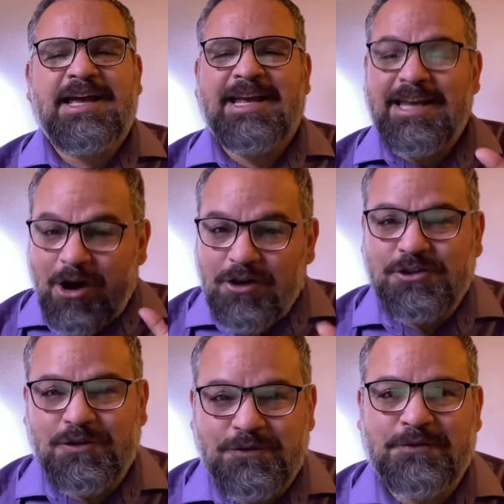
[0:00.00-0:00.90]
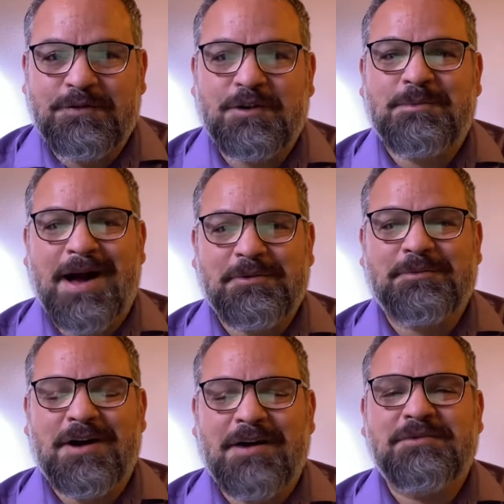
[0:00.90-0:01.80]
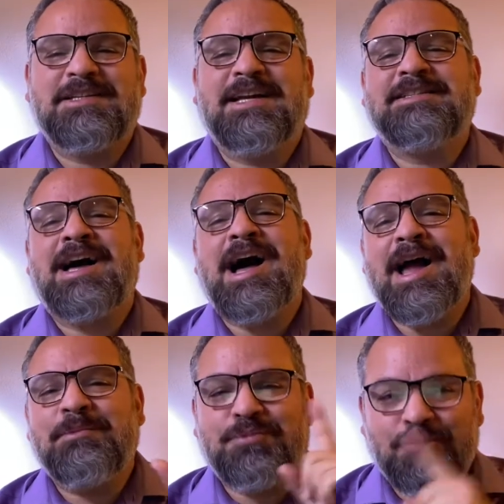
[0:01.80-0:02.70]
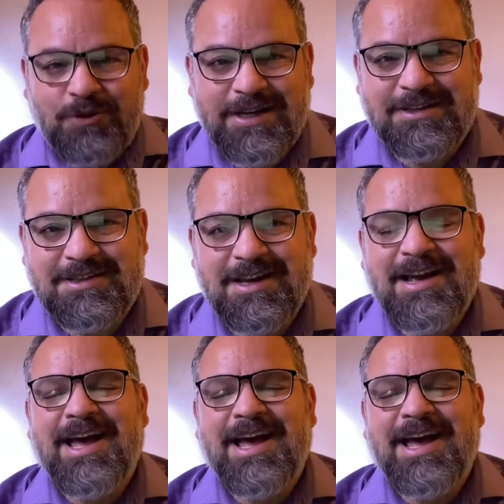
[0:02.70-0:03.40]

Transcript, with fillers: he also fulfilled Bible prophecy as the high priest.